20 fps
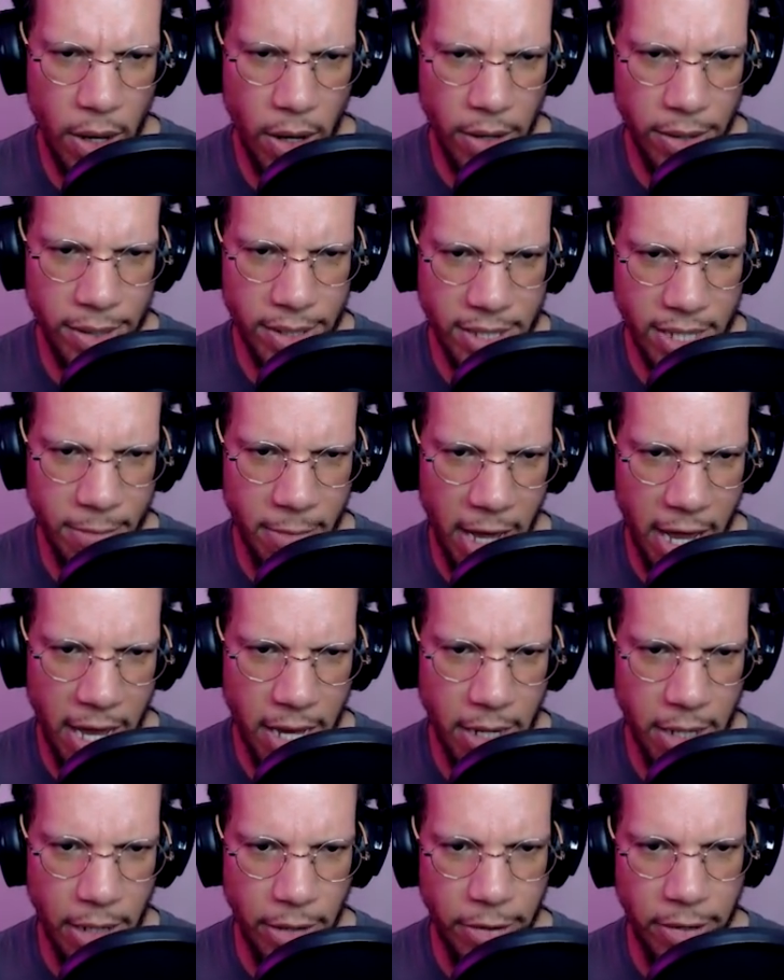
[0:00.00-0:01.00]
Are you the same guy?
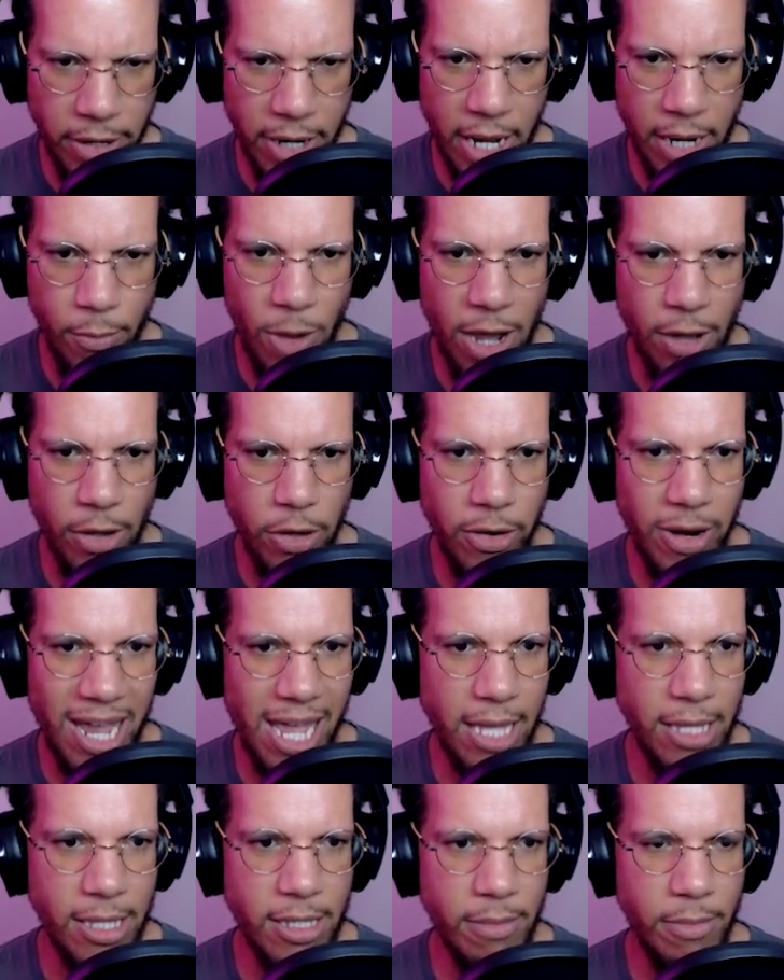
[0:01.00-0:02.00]
No, you're not. Wow, you're
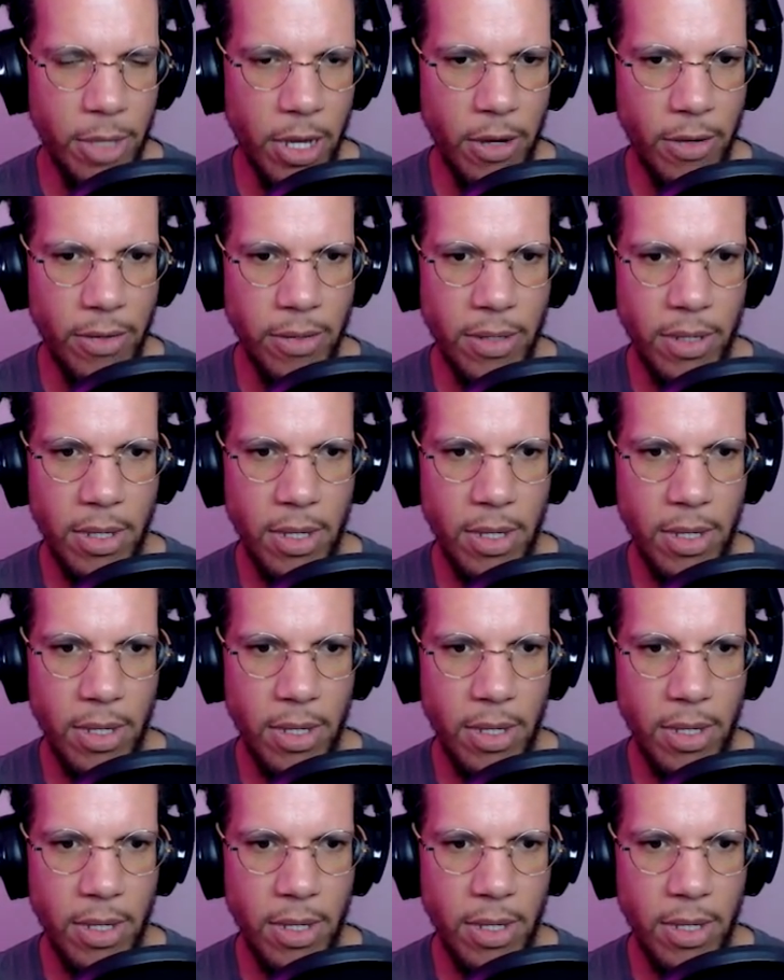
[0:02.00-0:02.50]
handsome, though.